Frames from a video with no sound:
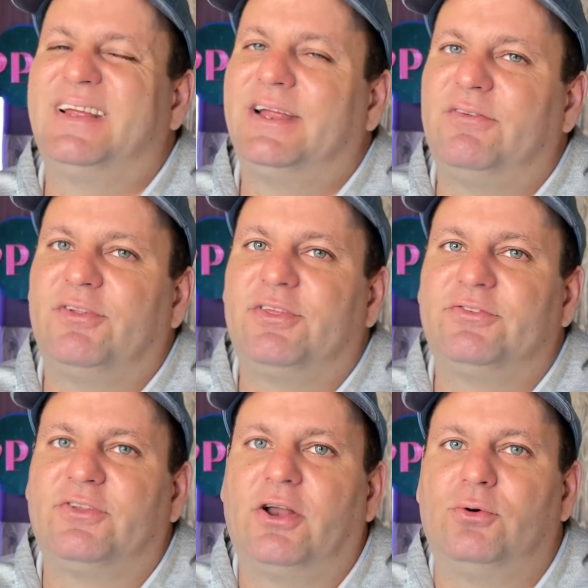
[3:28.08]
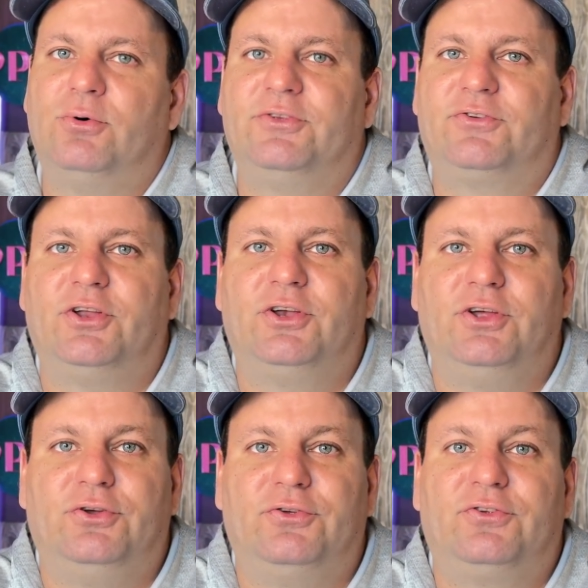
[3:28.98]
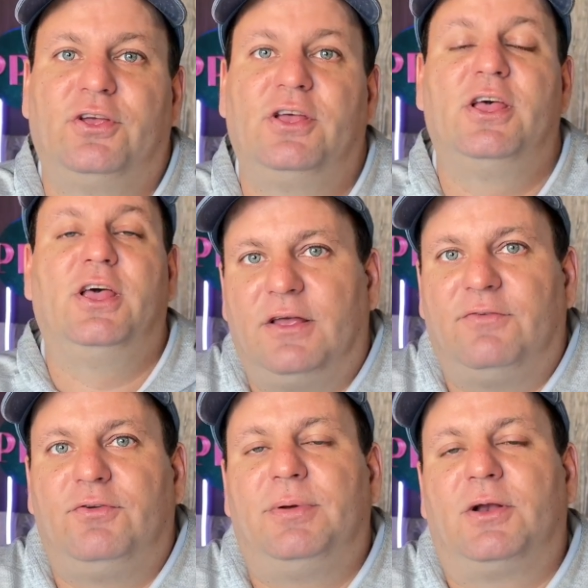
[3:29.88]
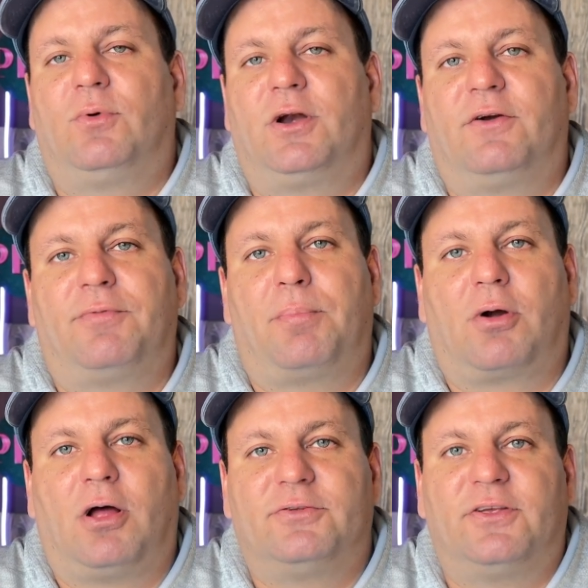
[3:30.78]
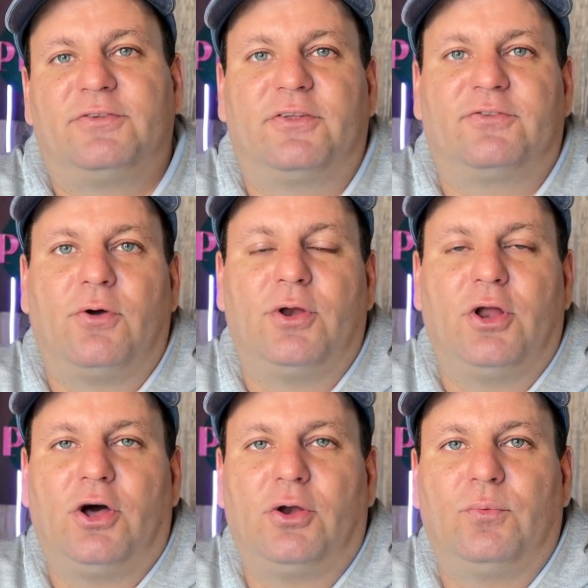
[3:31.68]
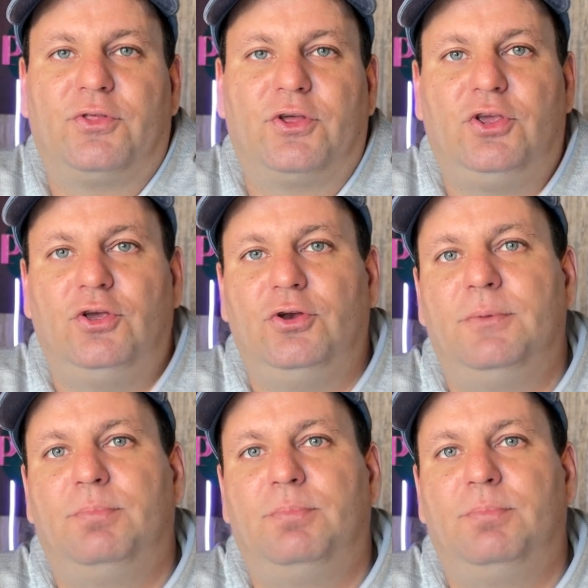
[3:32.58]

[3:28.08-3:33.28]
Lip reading: everything's not always good news. If you've been aware of the process that's going on with the QIDI